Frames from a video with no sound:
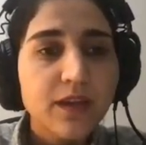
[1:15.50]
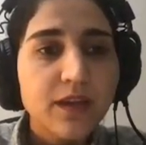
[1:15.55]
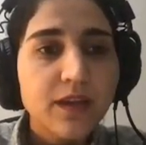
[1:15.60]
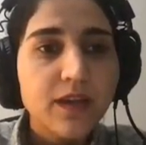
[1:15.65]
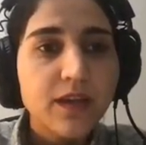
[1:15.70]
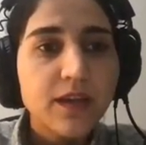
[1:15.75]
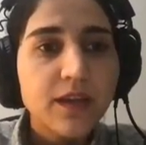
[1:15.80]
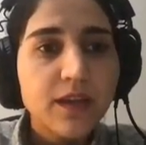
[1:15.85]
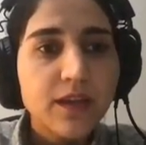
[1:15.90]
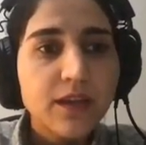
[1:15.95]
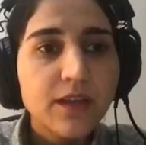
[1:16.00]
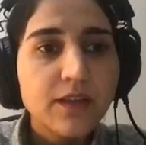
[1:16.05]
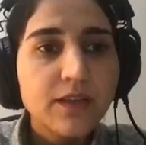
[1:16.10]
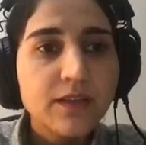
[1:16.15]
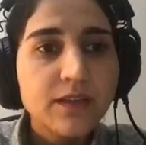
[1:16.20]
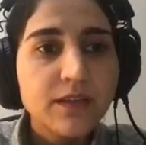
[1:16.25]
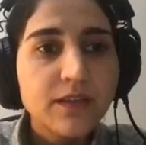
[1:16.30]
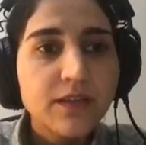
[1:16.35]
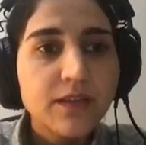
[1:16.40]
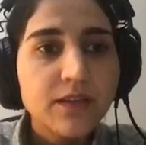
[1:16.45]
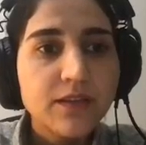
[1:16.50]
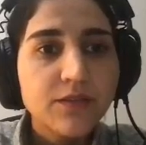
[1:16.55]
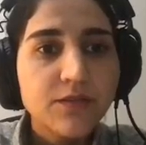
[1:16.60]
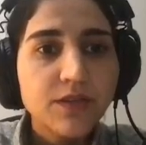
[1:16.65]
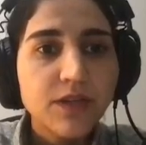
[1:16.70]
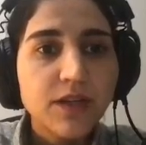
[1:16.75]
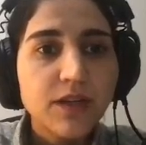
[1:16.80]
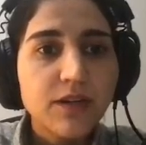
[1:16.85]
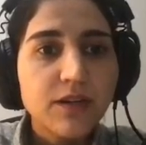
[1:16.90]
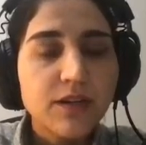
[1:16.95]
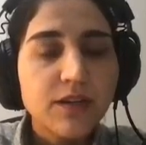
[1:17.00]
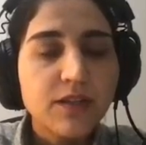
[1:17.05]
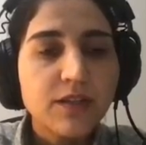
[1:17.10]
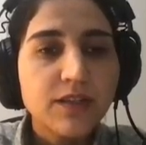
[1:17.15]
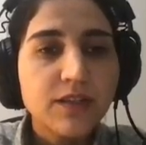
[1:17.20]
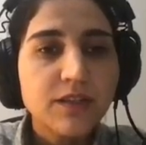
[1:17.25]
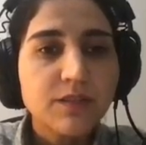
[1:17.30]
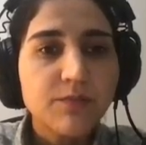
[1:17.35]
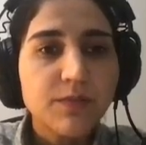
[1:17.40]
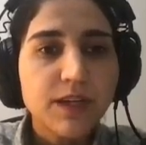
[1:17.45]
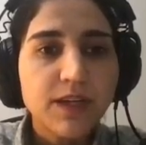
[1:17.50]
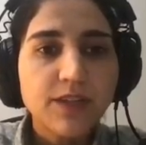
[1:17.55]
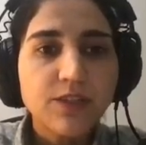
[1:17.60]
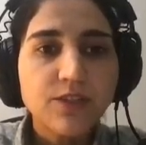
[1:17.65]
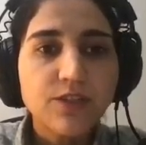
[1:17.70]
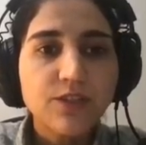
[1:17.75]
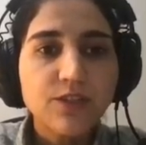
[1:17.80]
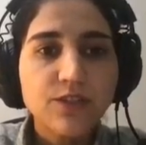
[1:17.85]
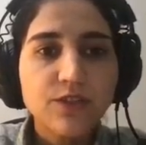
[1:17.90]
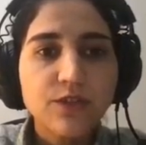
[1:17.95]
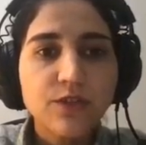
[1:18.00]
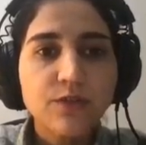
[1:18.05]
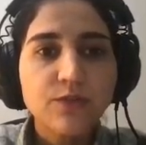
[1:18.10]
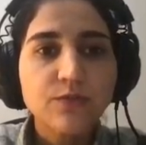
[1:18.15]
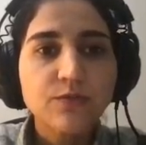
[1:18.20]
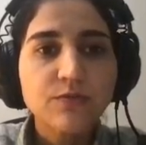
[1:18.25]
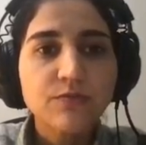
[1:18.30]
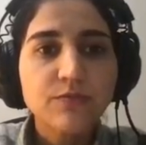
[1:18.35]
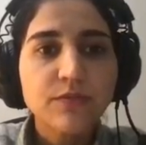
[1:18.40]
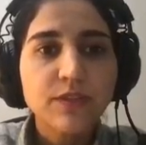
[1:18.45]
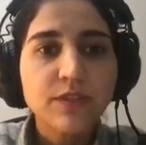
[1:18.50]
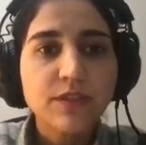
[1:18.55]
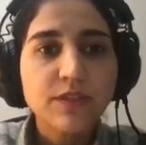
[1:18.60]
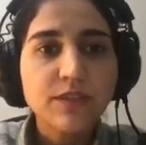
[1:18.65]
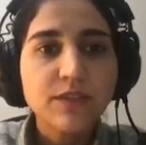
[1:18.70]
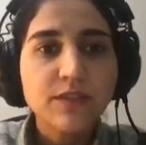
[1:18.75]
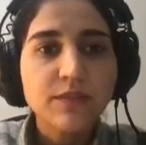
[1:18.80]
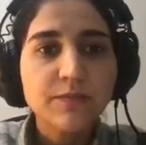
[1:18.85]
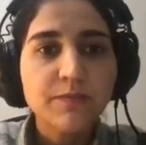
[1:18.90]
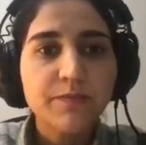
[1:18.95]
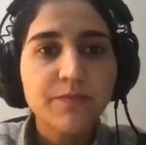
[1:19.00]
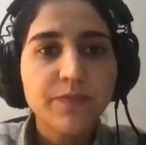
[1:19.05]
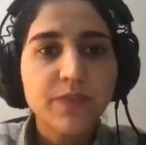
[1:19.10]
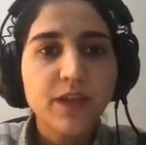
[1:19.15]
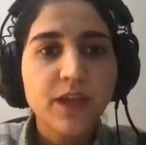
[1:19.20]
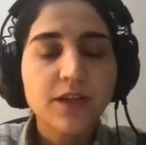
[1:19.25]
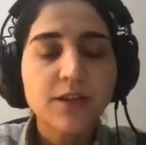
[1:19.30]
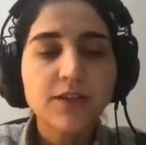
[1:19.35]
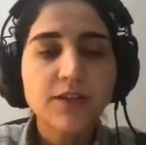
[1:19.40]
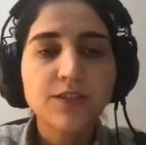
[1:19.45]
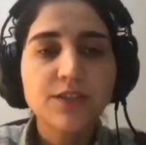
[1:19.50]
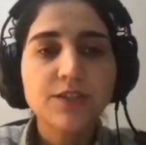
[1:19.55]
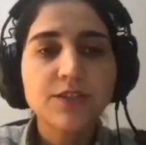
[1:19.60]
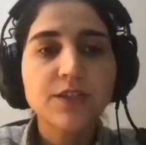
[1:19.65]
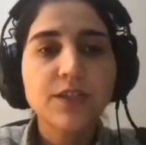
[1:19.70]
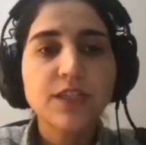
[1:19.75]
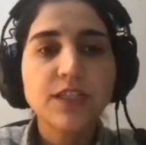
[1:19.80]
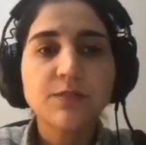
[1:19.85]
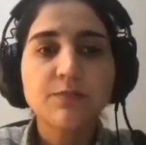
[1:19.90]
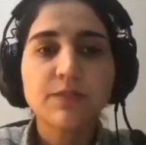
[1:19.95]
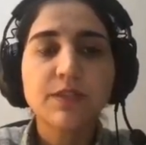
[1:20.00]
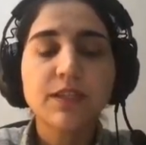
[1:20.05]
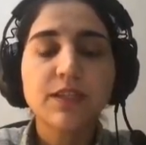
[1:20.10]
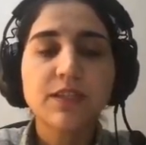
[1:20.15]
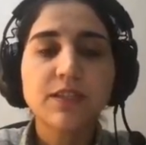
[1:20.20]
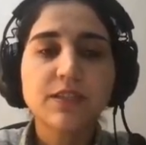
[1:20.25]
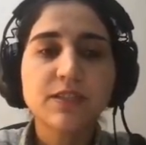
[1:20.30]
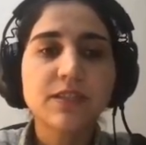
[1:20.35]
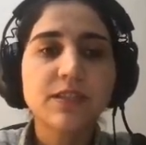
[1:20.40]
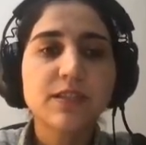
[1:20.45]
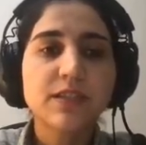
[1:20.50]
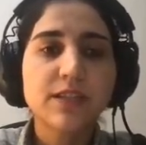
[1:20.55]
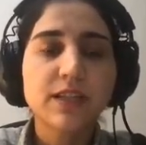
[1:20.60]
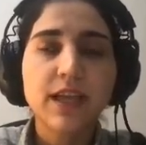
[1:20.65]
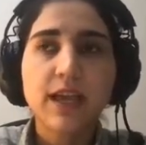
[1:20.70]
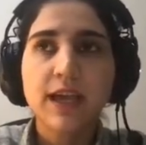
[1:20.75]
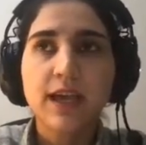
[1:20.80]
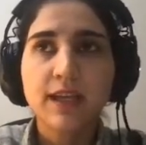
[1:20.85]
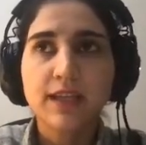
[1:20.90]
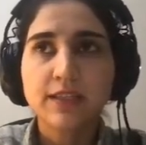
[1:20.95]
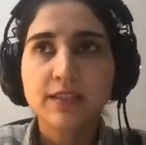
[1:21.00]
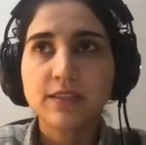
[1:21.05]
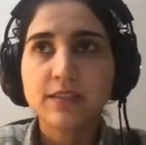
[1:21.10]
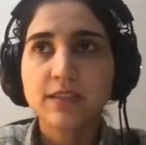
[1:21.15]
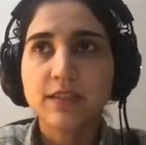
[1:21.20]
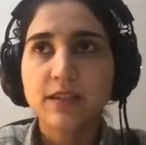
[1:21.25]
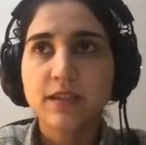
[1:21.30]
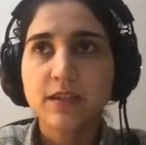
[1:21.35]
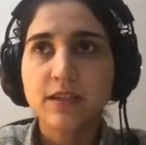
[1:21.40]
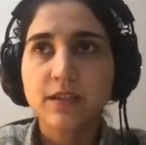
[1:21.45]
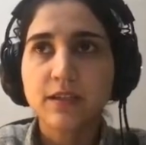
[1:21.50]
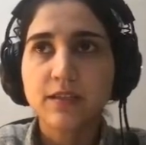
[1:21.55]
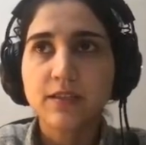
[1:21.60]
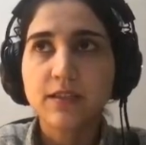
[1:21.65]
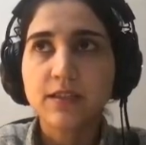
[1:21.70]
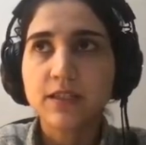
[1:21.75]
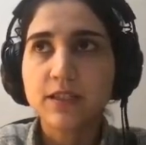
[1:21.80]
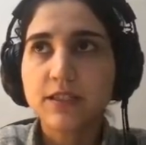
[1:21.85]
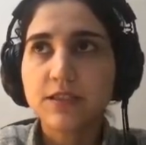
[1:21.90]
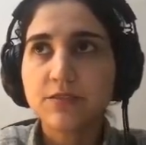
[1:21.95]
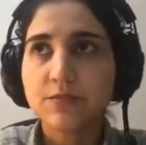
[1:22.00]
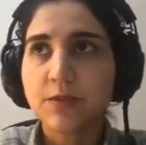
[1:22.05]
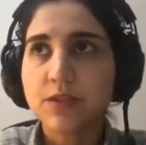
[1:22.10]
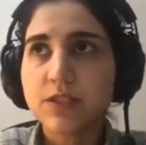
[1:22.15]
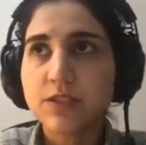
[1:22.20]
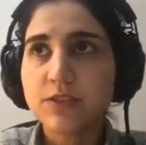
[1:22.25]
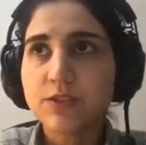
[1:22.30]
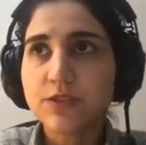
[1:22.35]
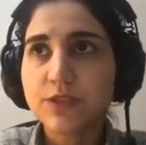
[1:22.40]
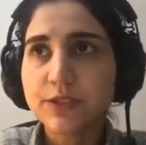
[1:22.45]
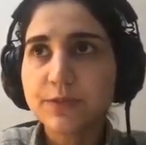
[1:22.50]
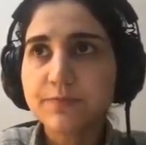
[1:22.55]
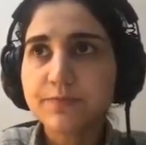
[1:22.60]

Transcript: and we are on this branch. So this directory has been considered as the Git repository.